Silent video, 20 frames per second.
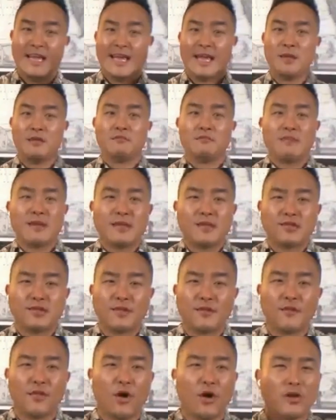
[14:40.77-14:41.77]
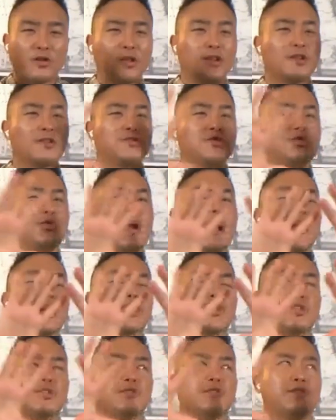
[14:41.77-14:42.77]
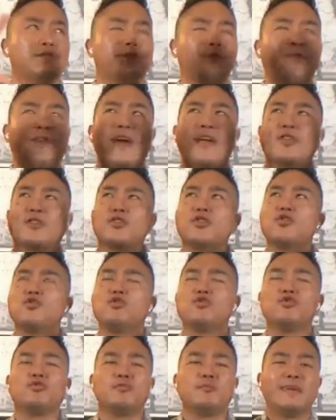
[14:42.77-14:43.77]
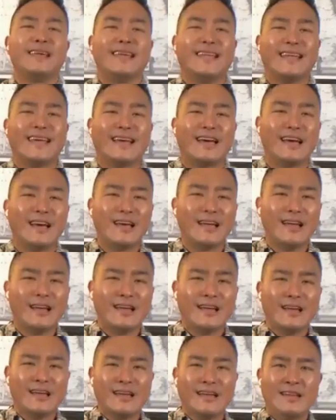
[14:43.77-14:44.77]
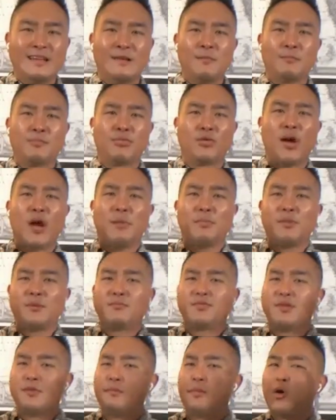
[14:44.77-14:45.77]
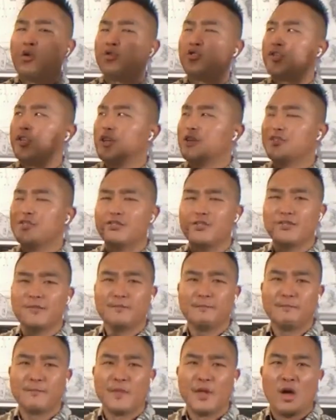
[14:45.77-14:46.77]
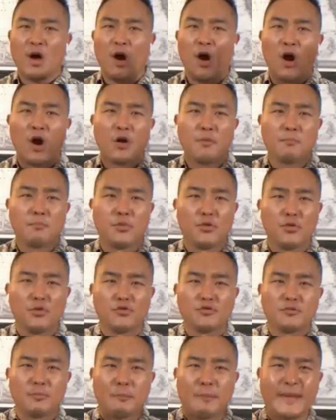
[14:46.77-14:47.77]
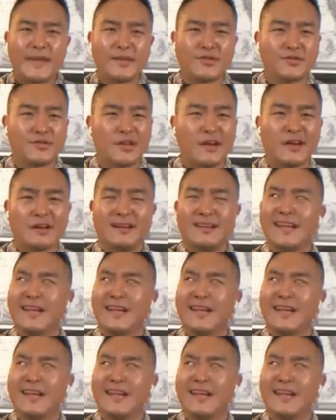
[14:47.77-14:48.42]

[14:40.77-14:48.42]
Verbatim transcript: In midst of all the distractions, fake news, media, problems, emotions, heart pulls, pizza,